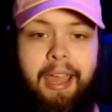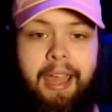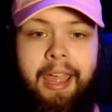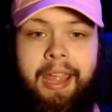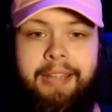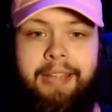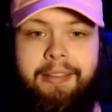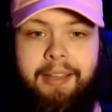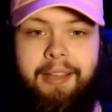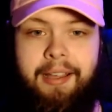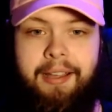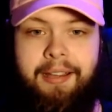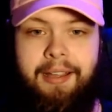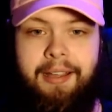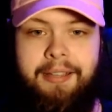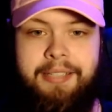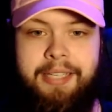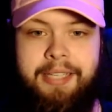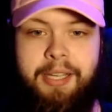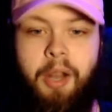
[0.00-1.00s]
And I
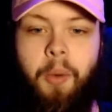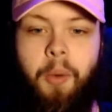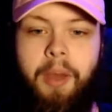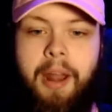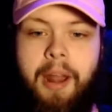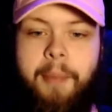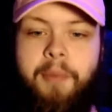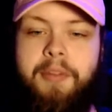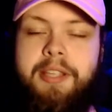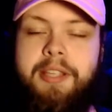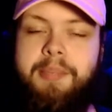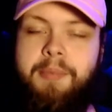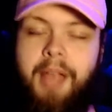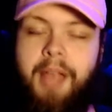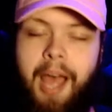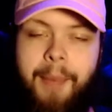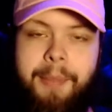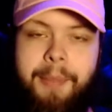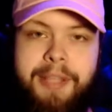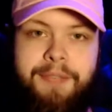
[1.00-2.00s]
was like, you know what? I'm going to read some
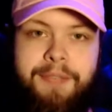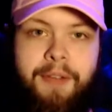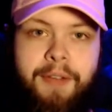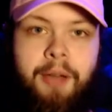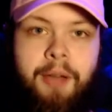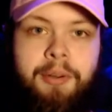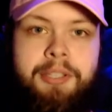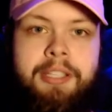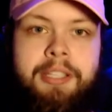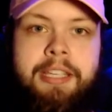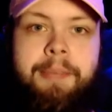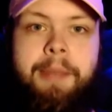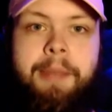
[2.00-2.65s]
comments before I go to sleep.